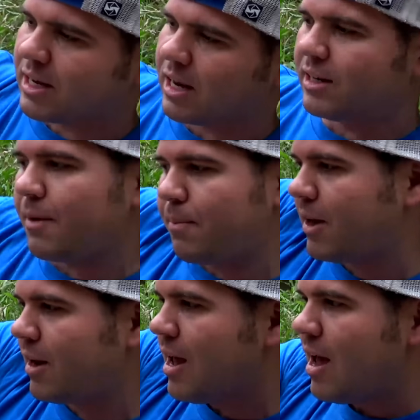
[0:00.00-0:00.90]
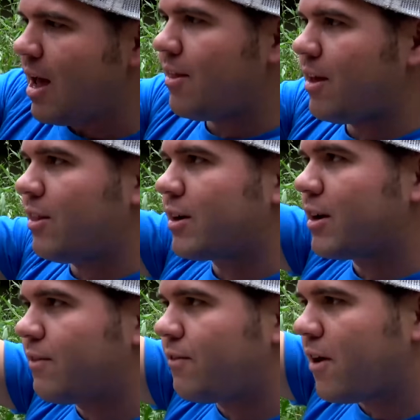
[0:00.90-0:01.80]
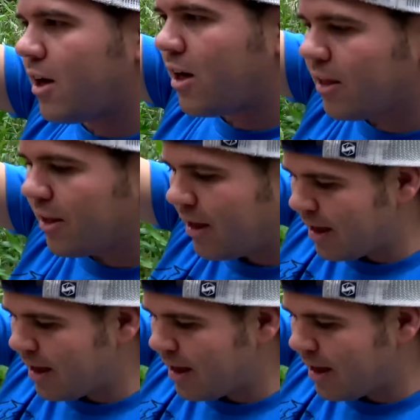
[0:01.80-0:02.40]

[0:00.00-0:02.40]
kind of tip it, and then they're gonna fall